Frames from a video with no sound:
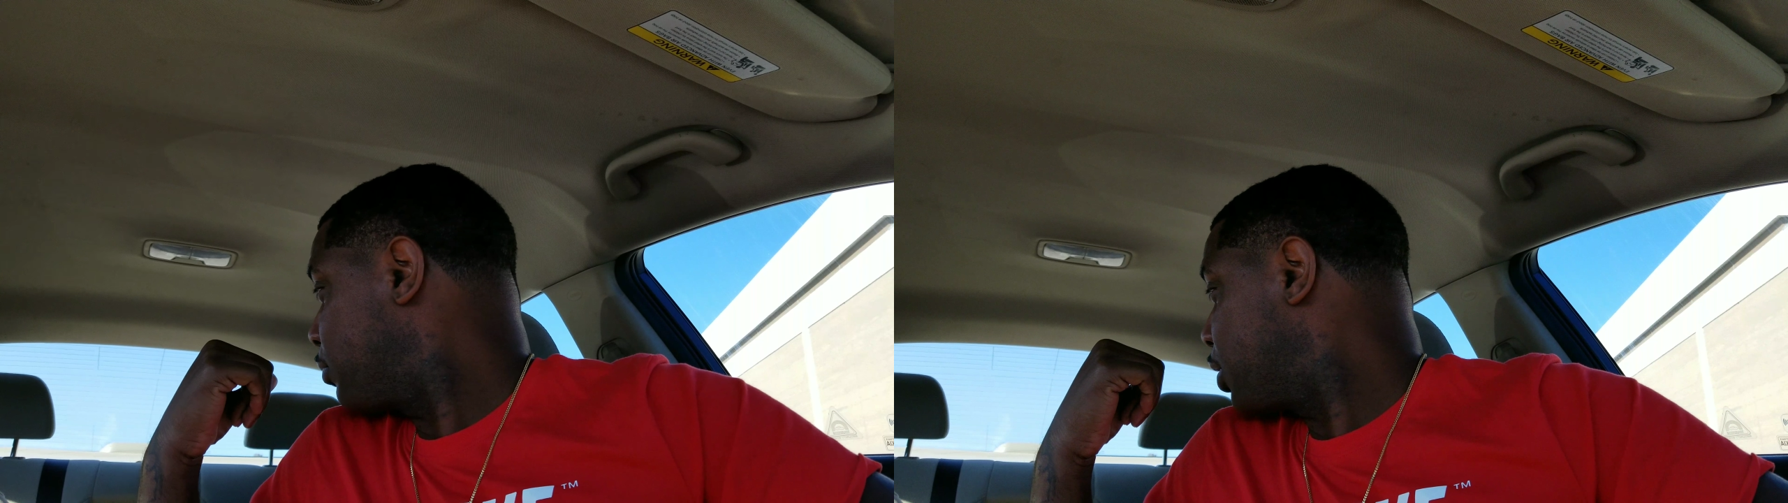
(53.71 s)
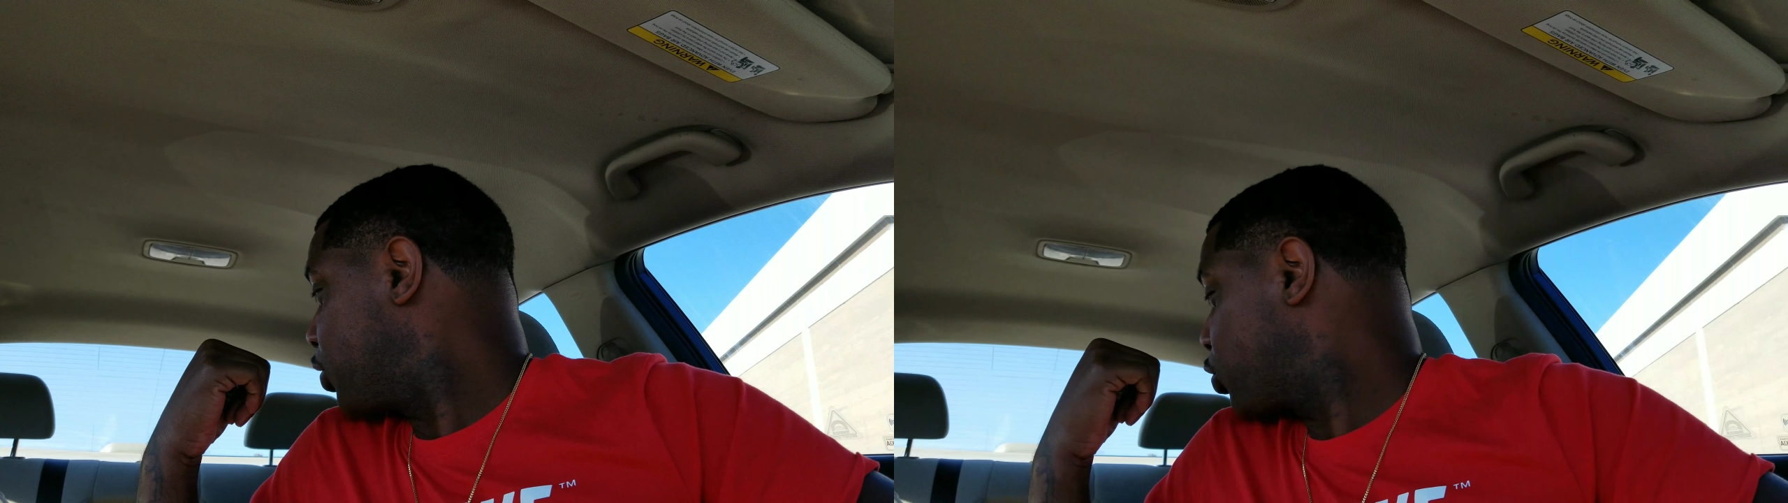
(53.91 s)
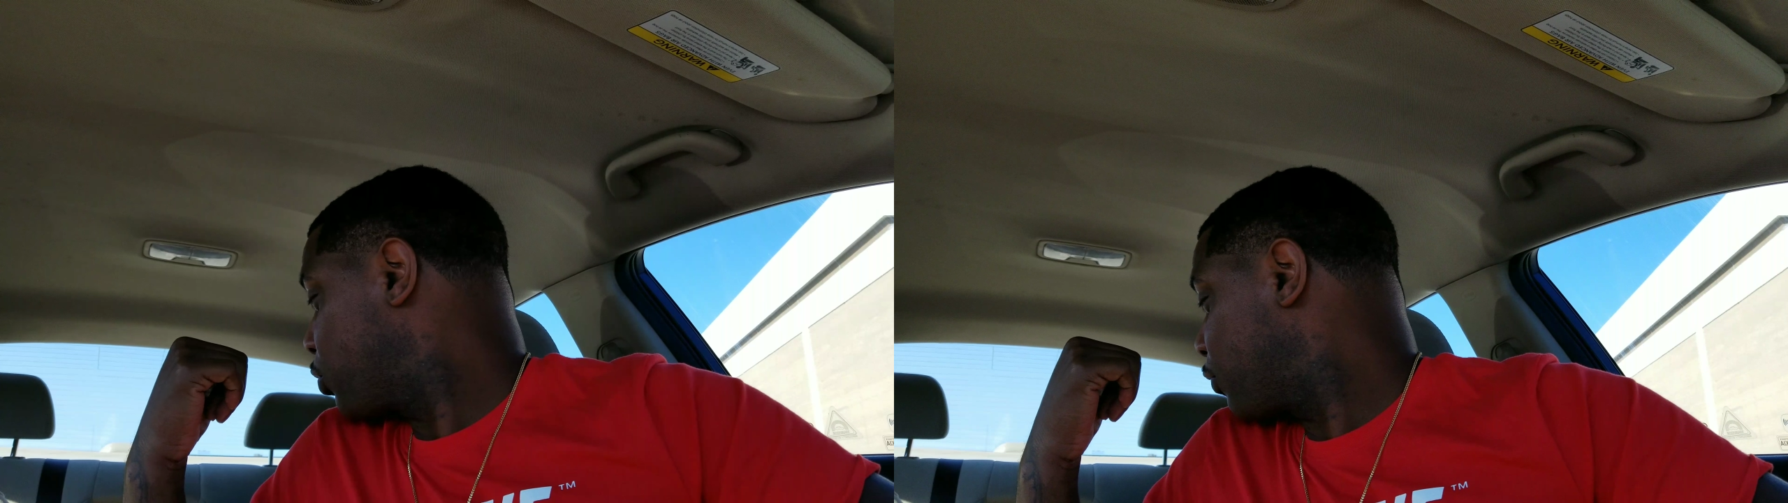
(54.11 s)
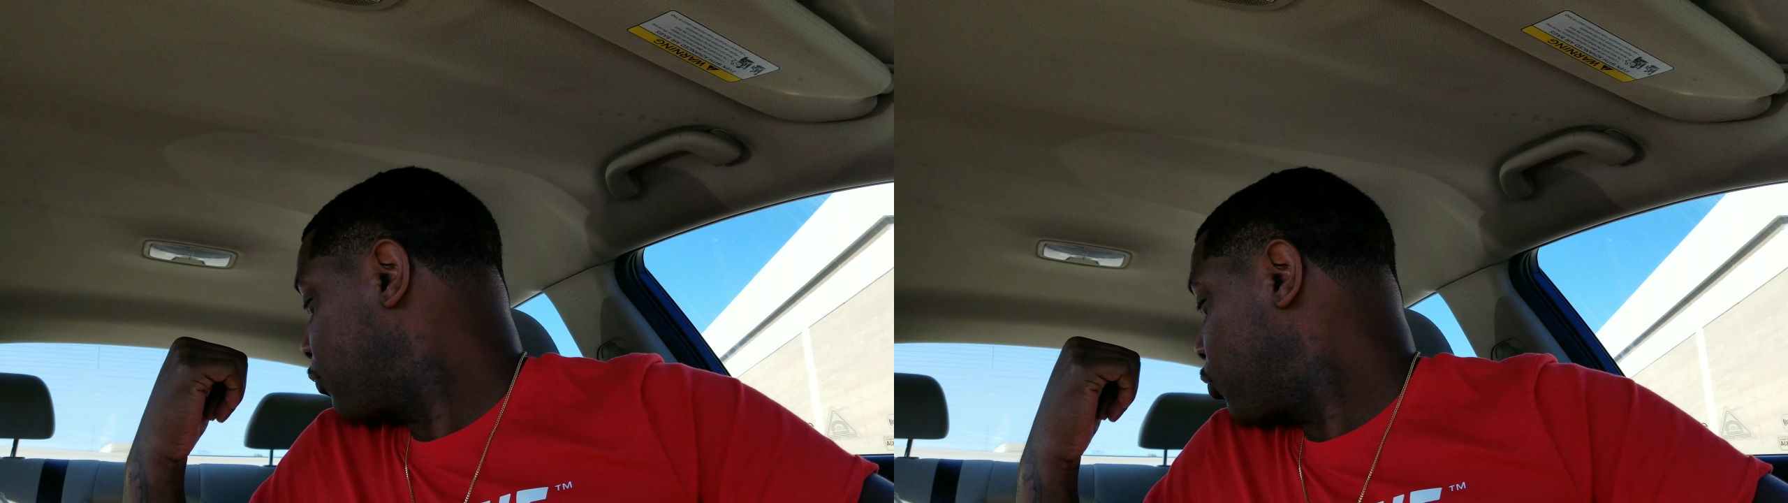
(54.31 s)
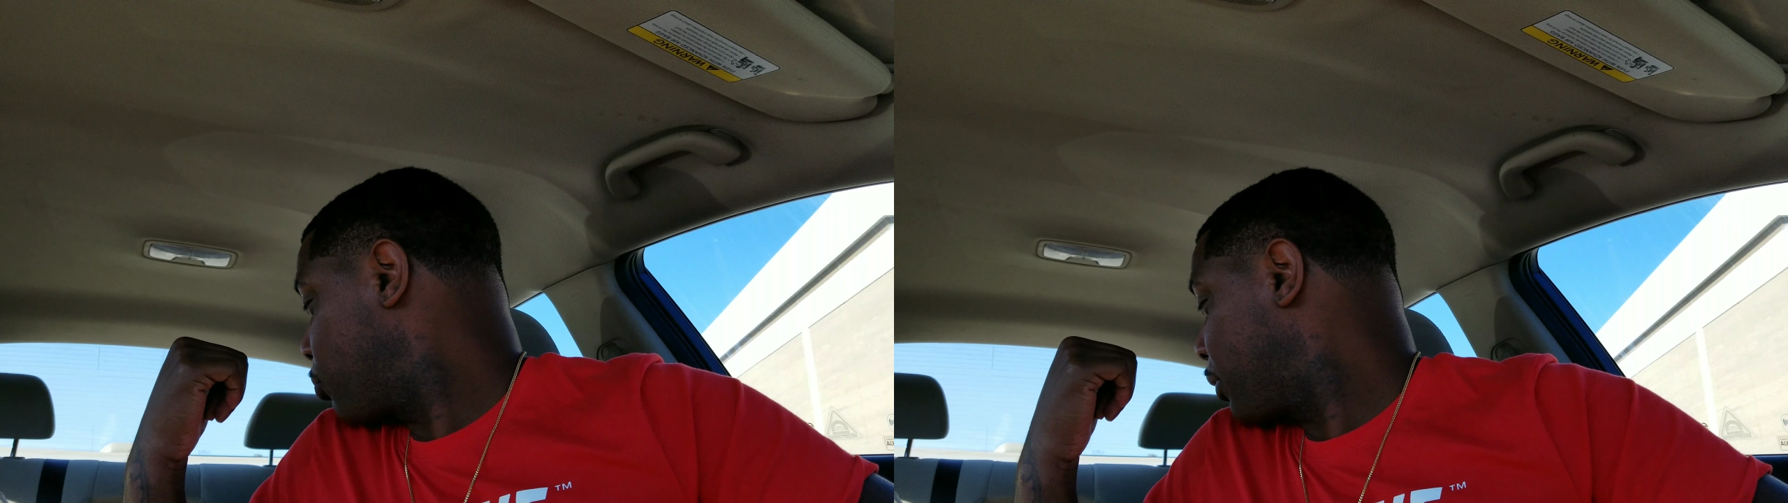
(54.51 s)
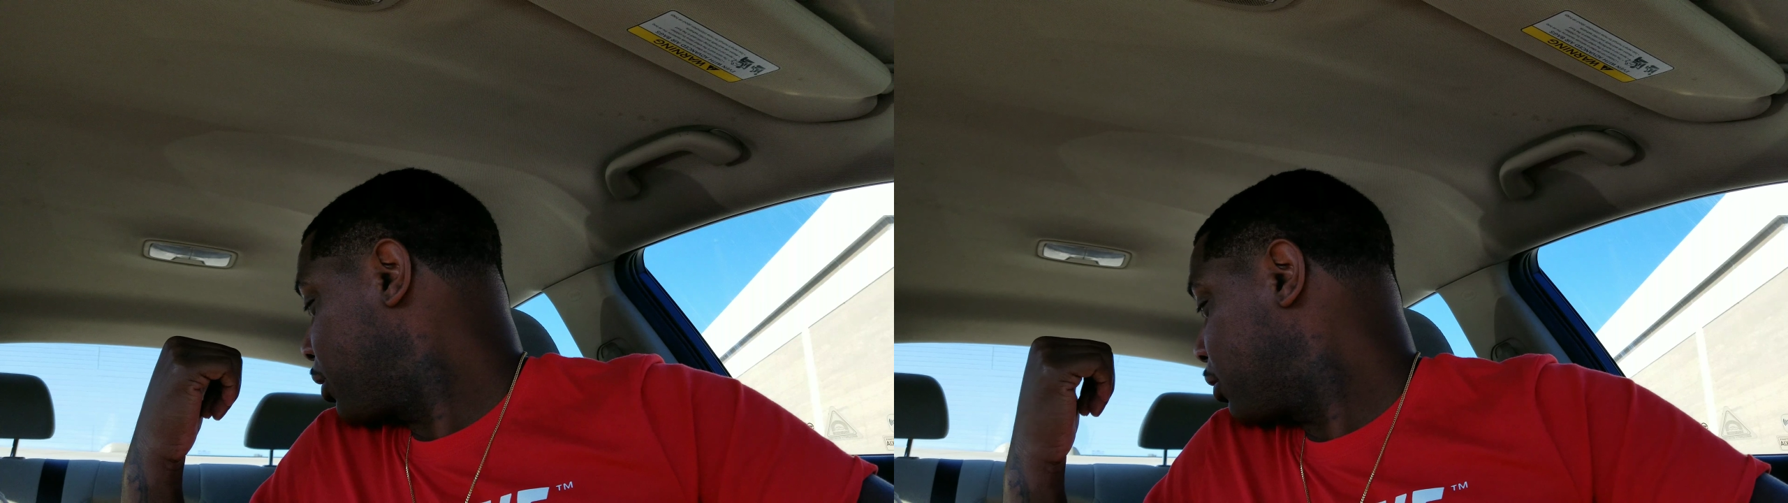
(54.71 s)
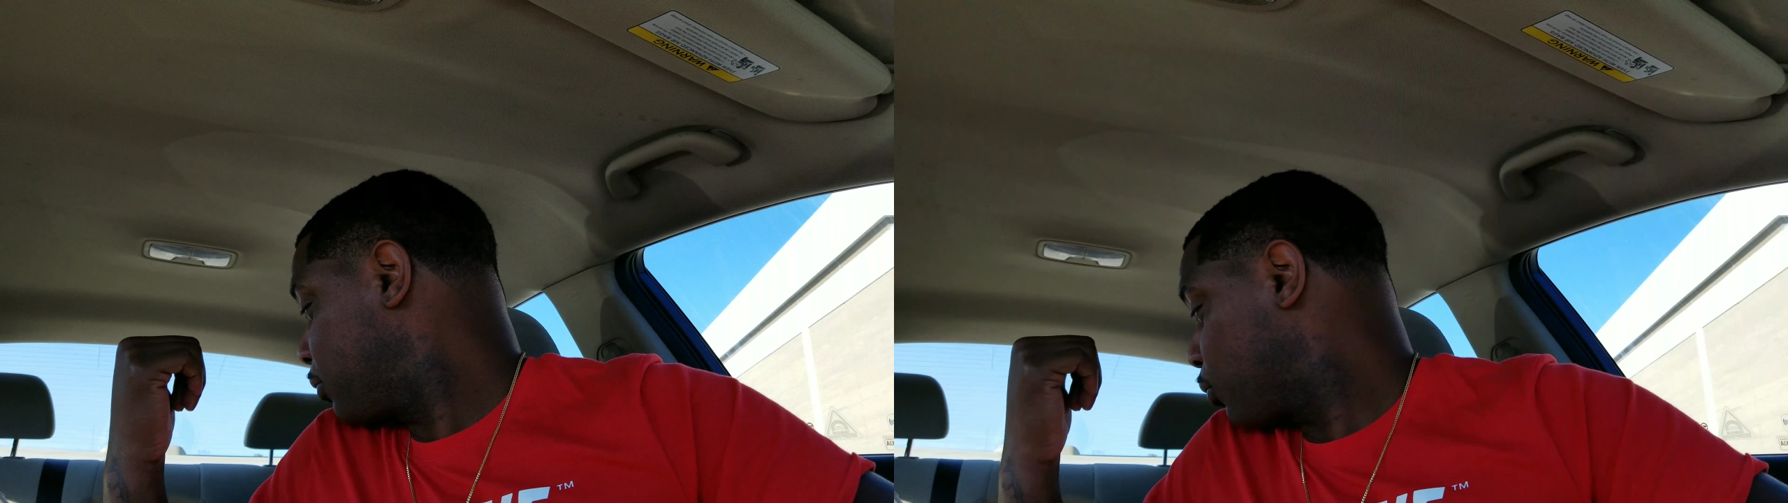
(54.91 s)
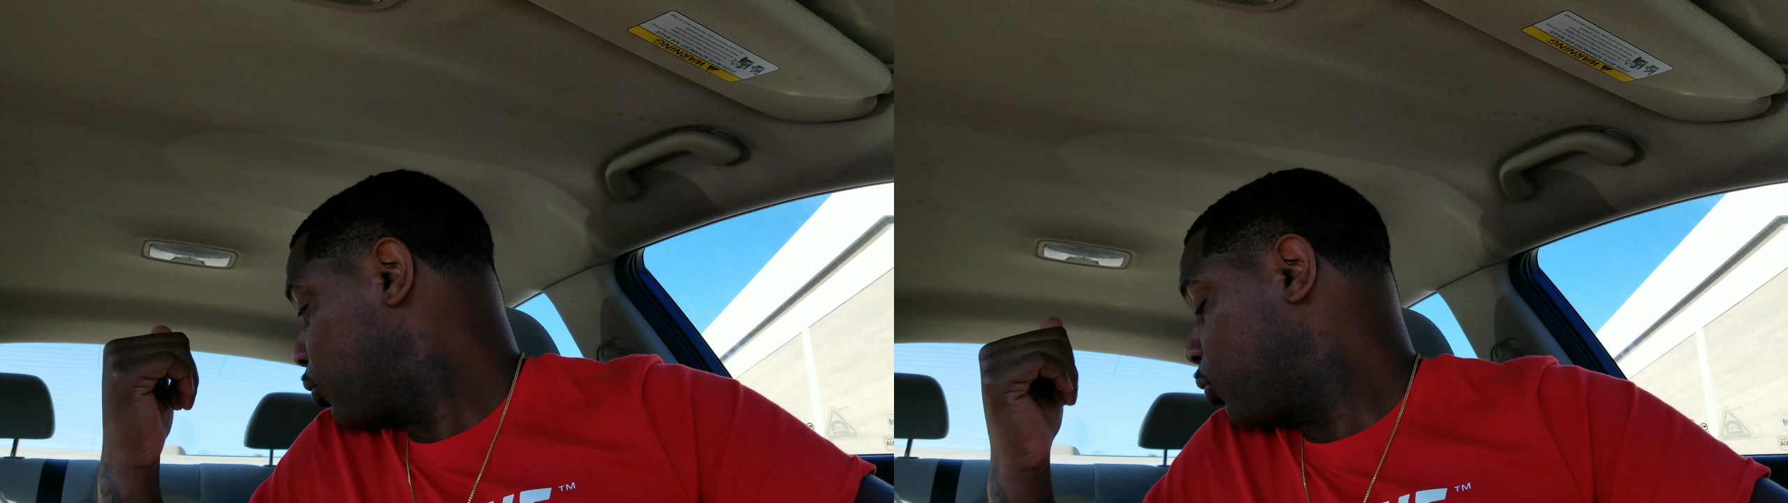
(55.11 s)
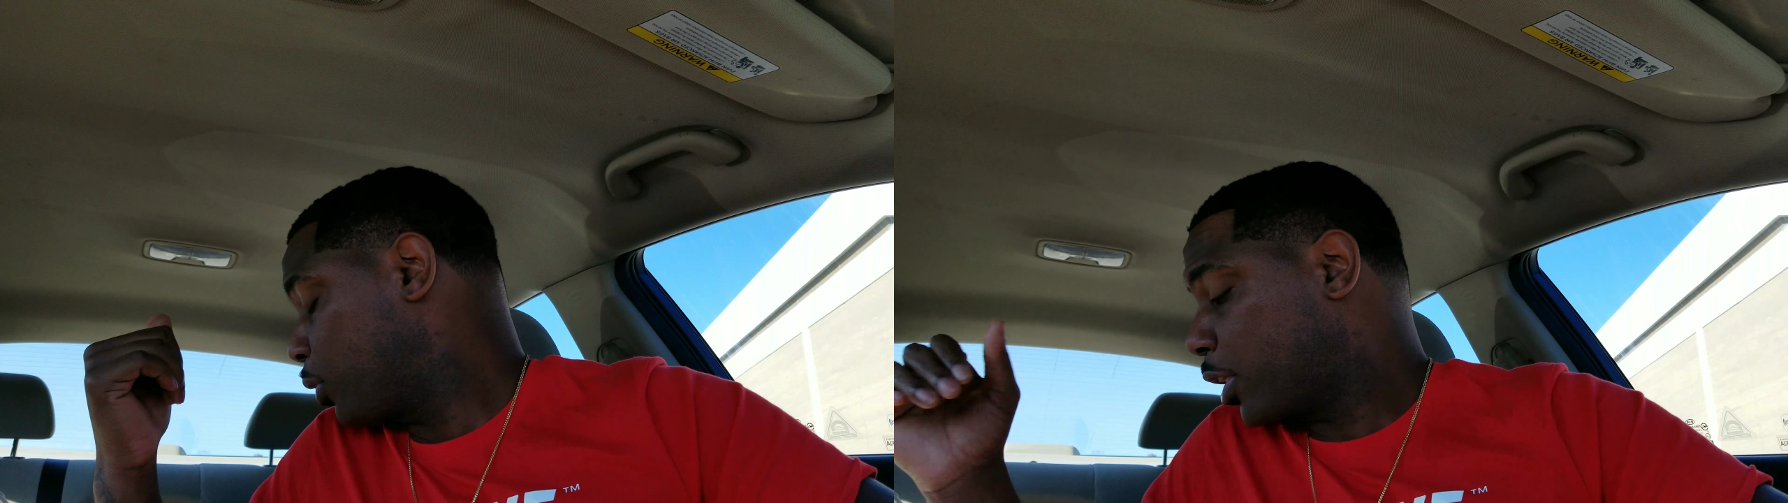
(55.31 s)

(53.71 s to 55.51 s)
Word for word: to the trunk for me real quick?